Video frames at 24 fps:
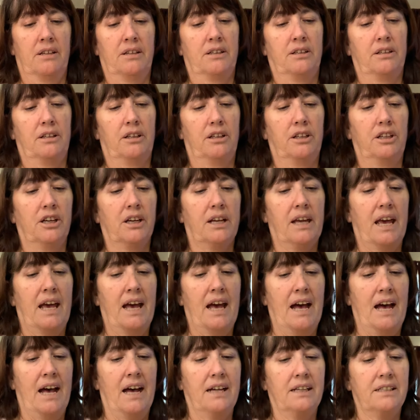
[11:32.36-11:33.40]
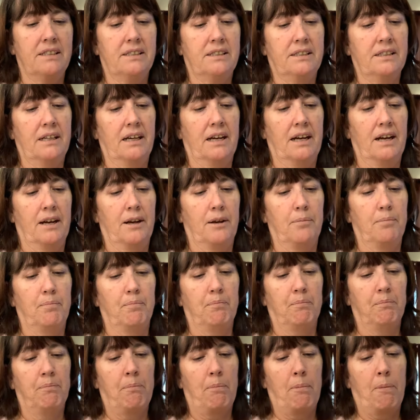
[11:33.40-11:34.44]
look at,
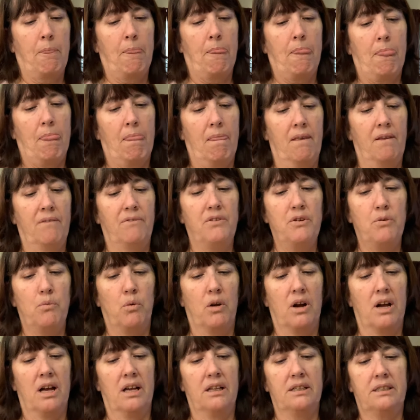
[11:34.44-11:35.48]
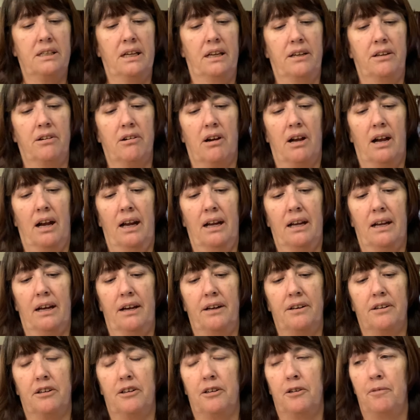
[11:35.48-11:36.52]
if you want, take your
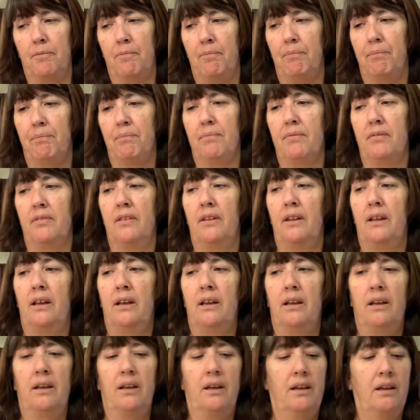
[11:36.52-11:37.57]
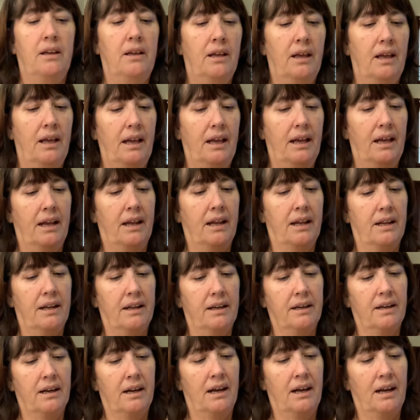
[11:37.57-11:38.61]
highlighter
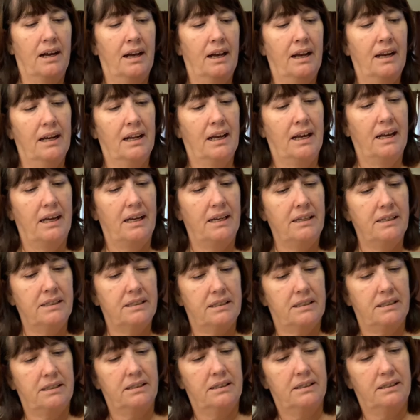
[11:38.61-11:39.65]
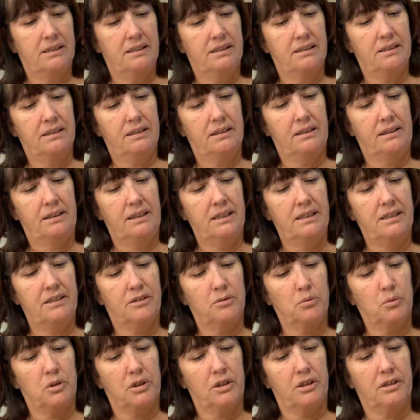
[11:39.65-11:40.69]
and highlight
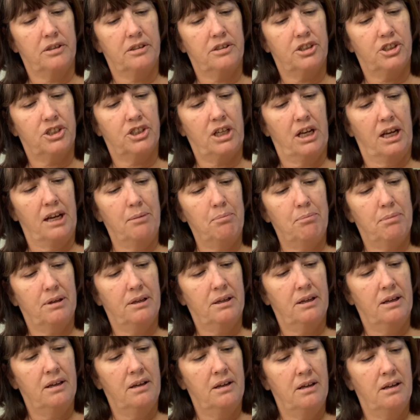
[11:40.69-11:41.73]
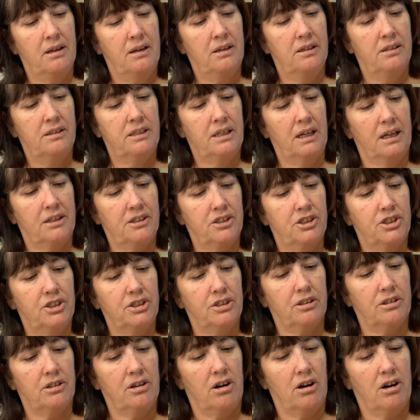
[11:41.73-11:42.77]
these words: shape,
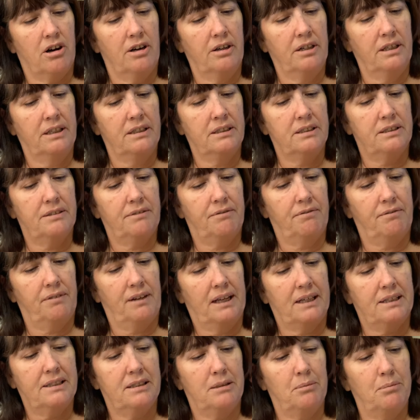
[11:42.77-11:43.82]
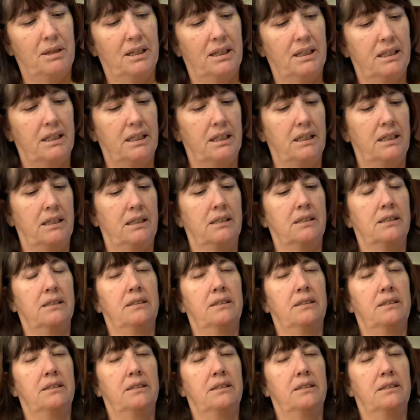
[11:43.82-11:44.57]
texture, hardness, flexibility.